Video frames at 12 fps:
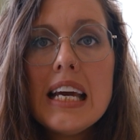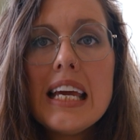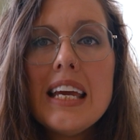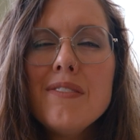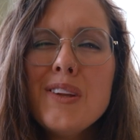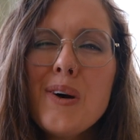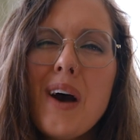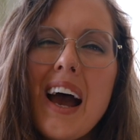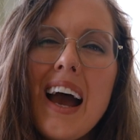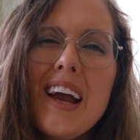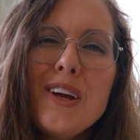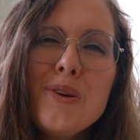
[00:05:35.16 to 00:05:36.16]
Even though
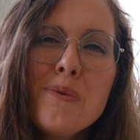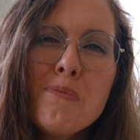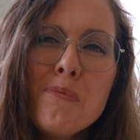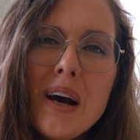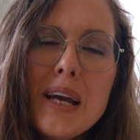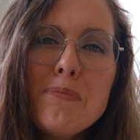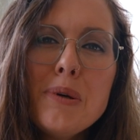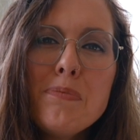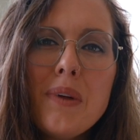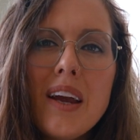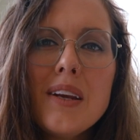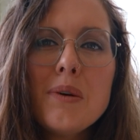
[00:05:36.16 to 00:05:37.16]
you might be
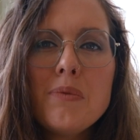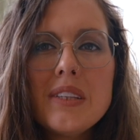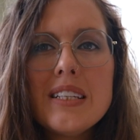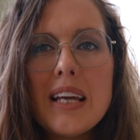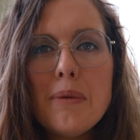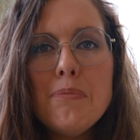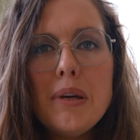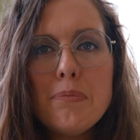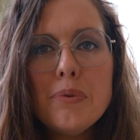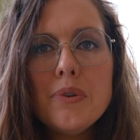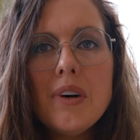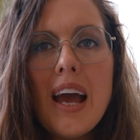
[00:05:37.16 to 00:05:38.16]
playing it with the same
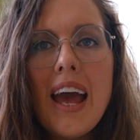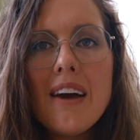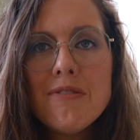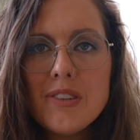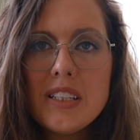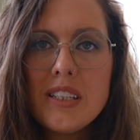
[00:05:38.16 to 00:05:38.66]
people every